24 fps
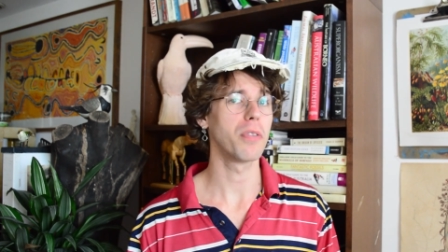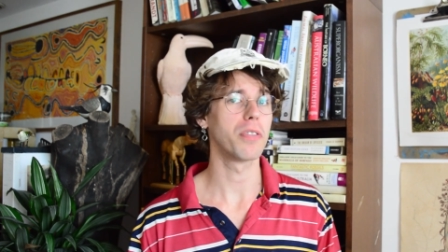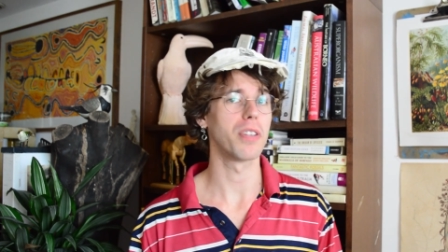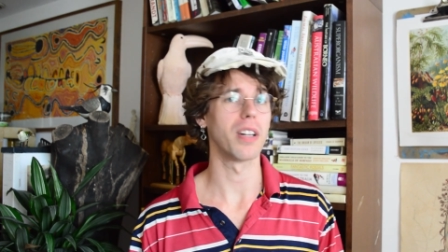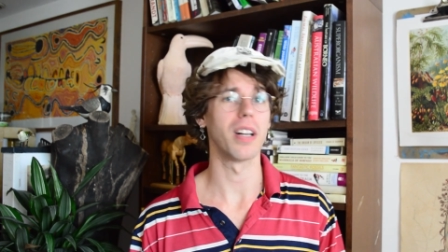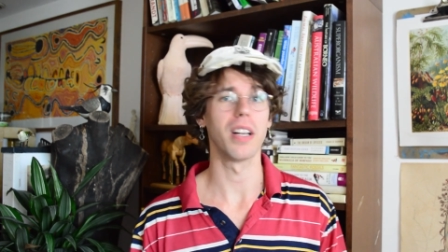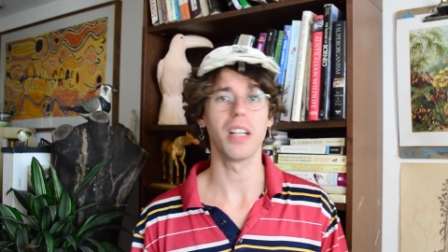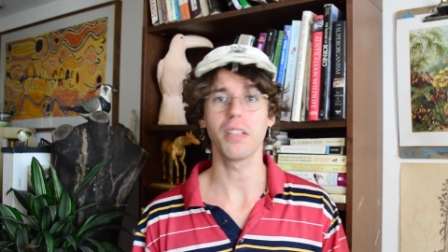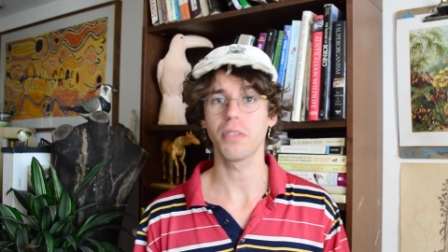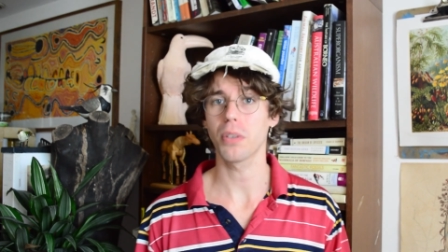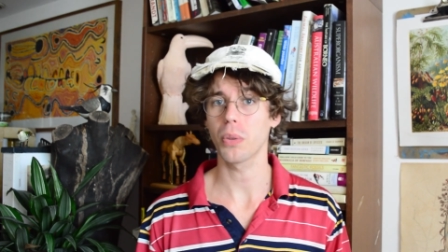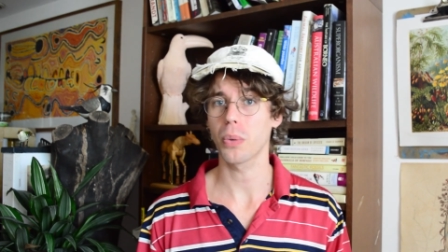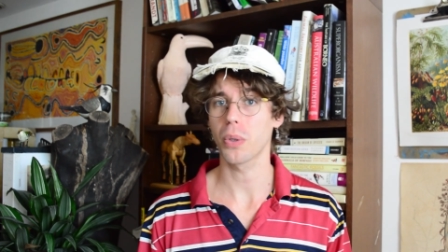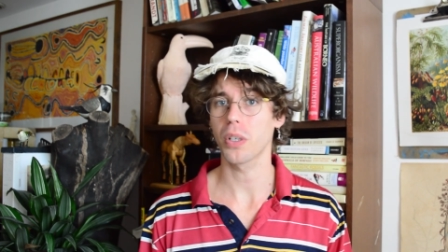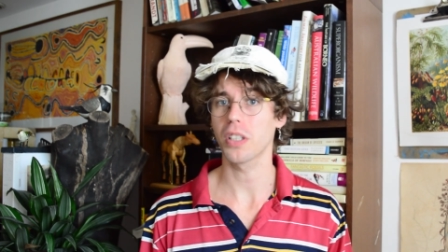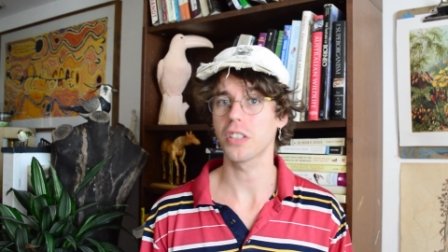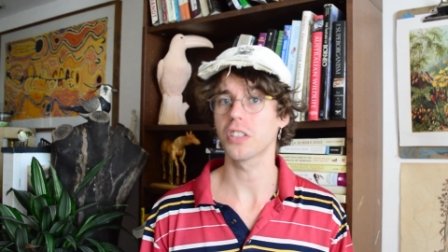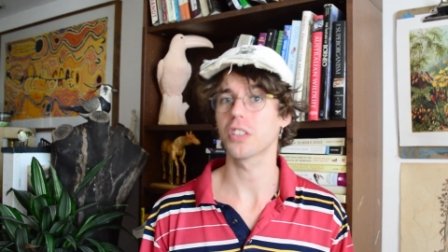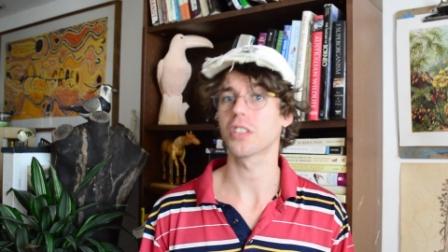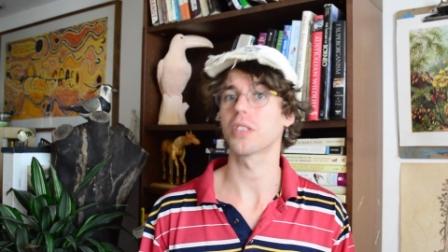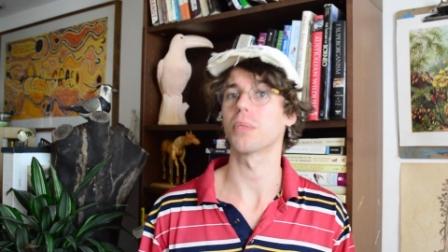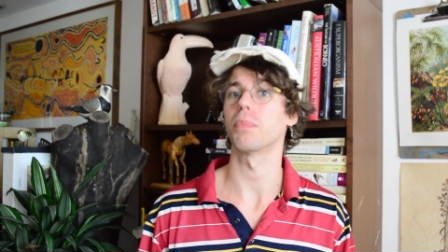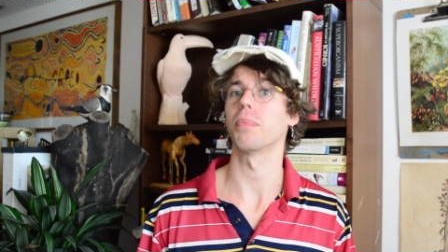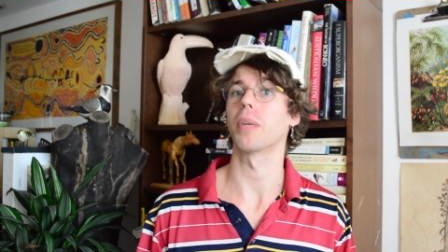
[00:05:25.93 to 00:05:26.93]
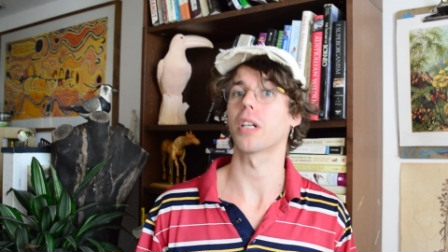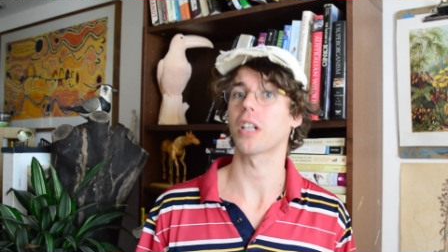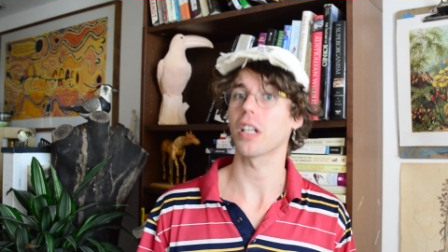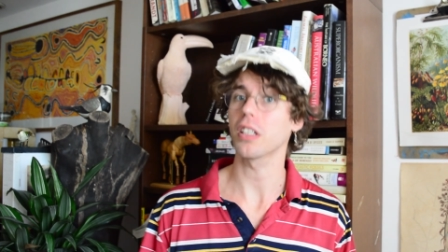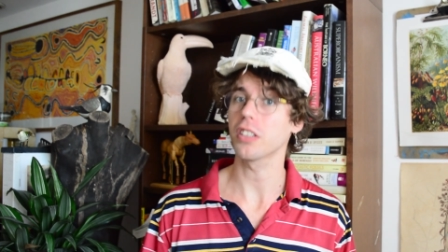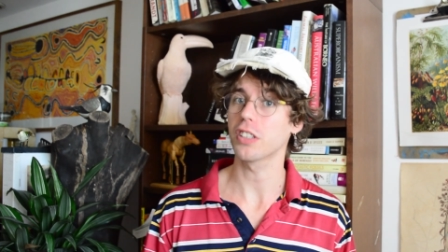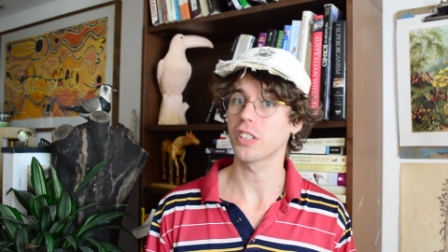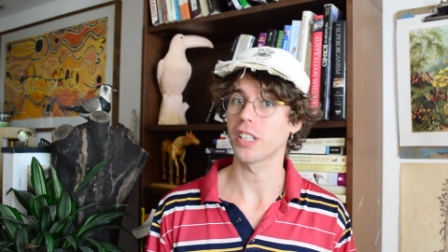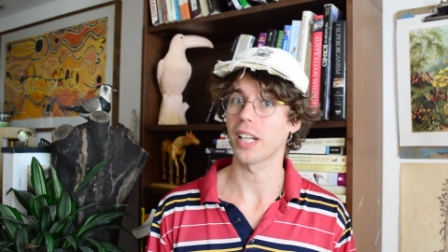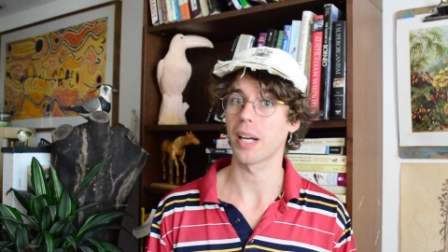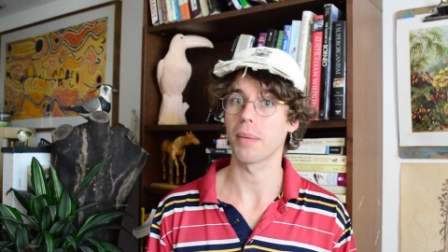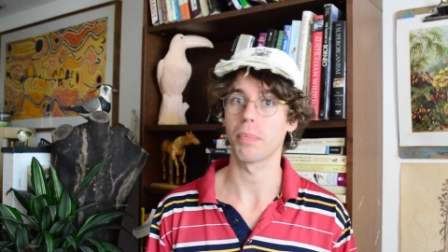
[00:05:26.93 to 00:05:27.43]
the liverworts
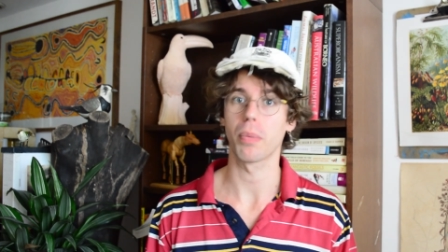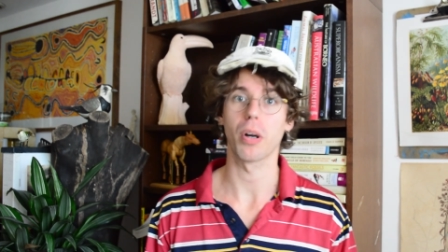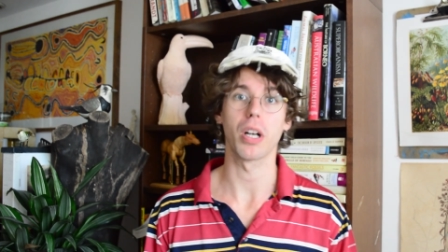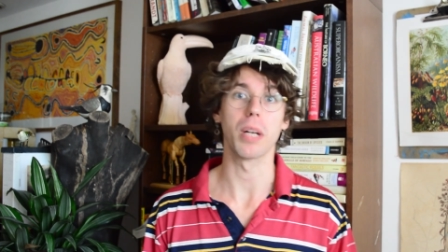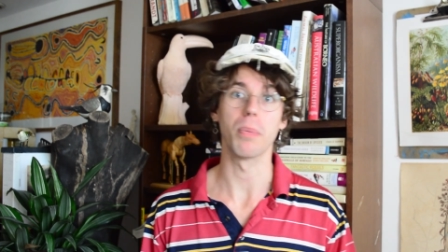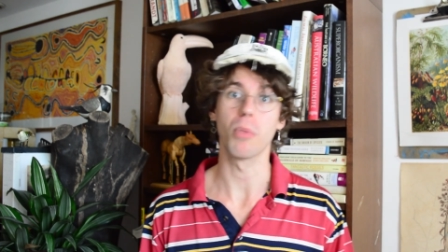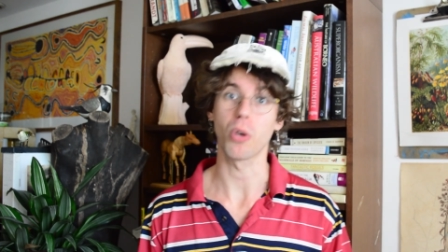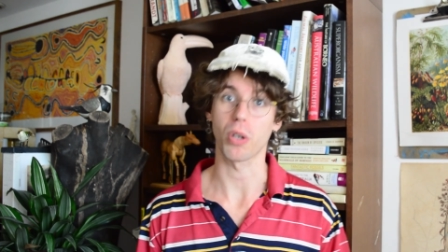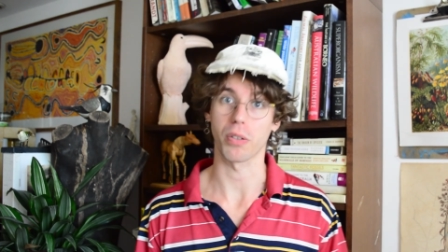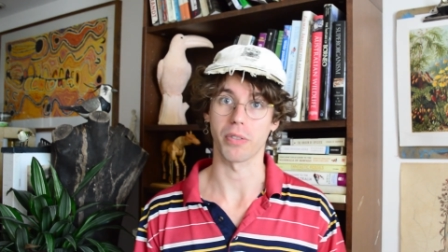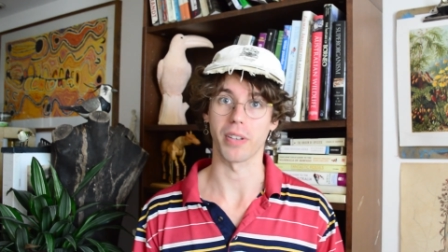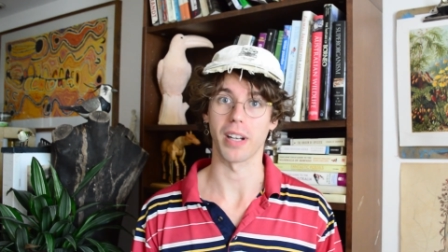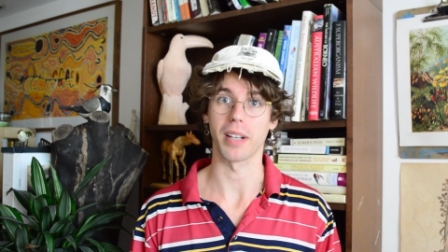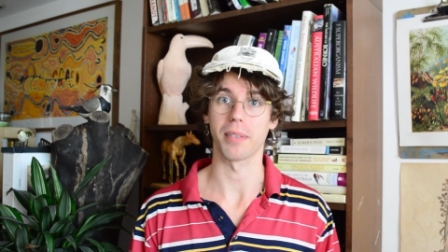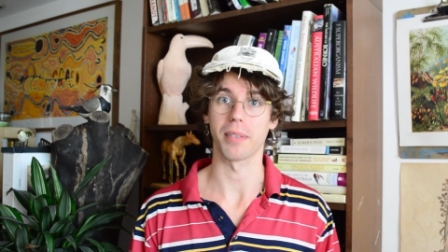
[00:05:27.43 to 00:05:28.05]
Marchantia polymorpha.